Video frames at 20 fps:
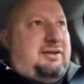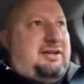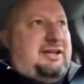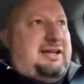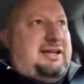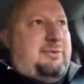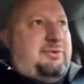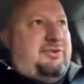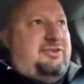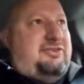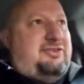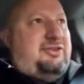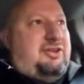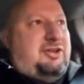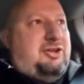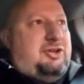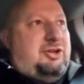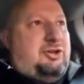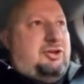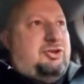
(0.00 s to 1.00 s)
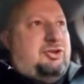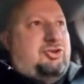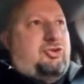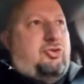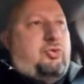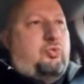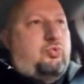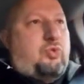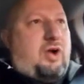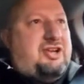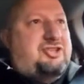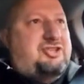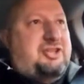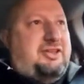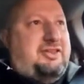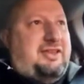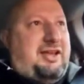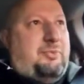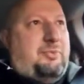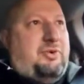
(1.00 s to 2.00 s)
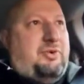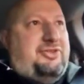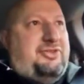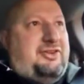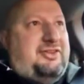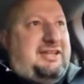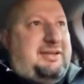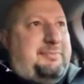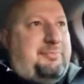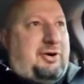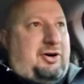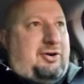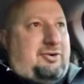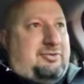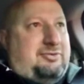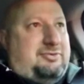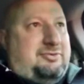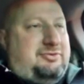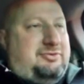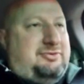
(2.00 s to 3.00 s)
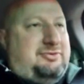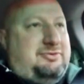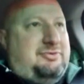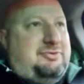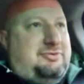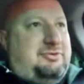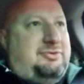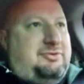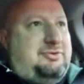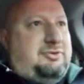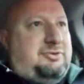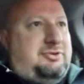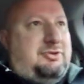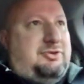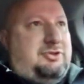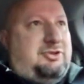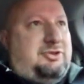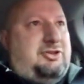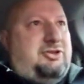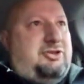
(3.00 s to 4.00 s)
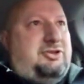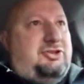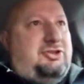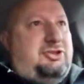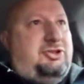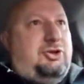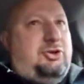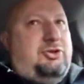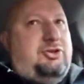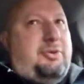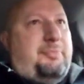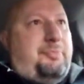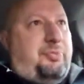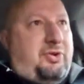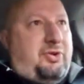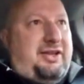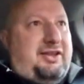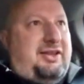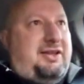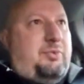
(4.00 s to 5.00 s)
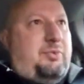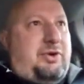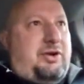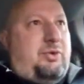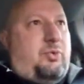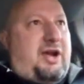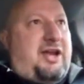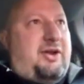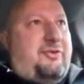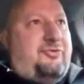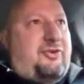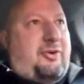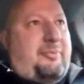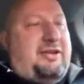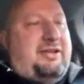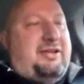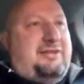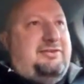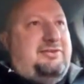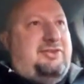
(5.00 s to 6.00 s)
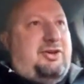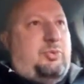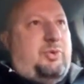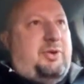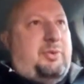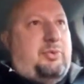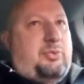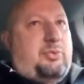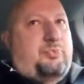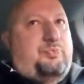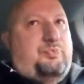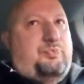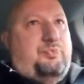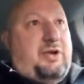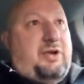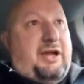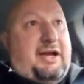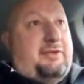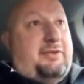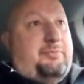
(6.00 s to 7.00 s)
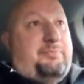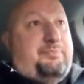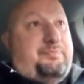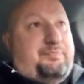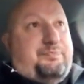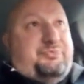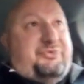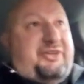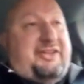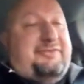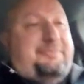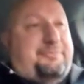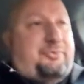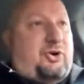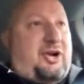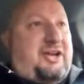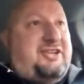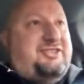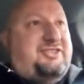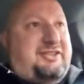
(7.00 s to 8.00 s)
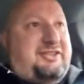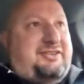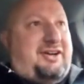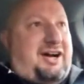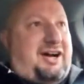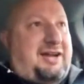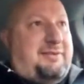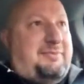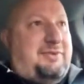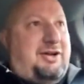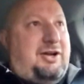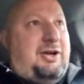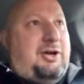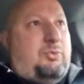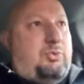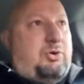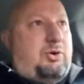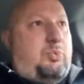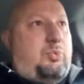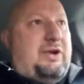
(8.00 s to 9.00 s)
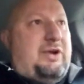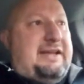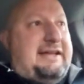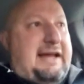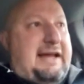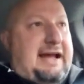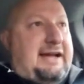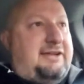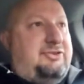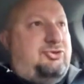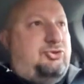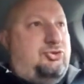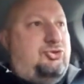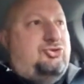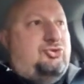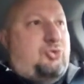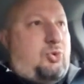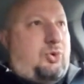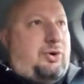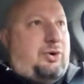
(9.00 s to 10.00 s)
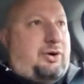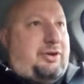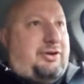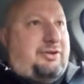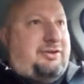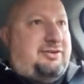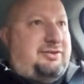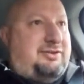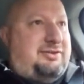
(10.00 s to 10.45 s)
He was crushing them with the deep ball. You completely went away from it until we were at a desperation time where we had to score.